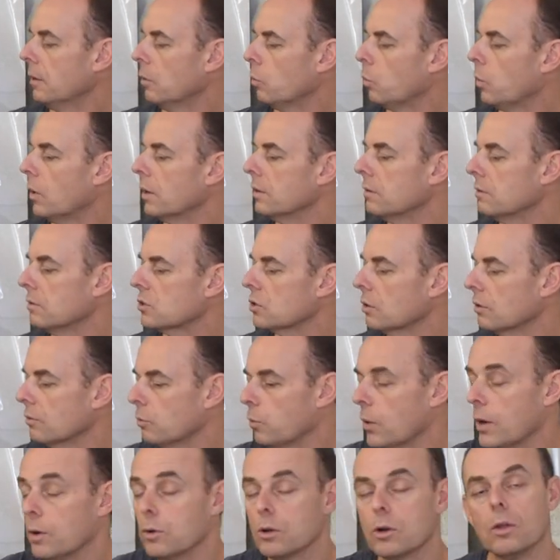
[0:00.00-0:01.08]
One sort of
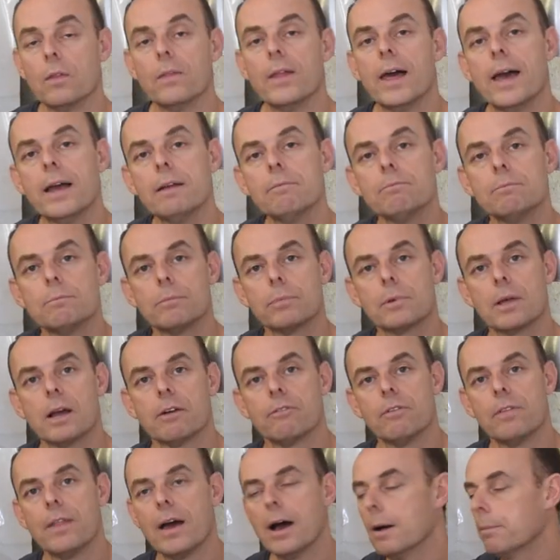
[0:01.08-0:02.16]
welded on there,
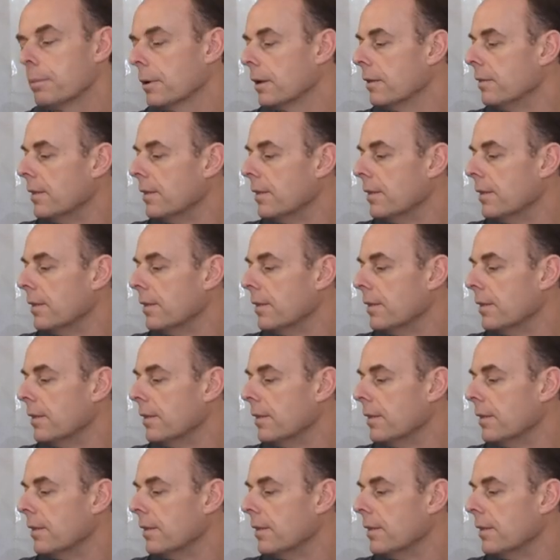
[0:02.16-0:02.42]
covering that up,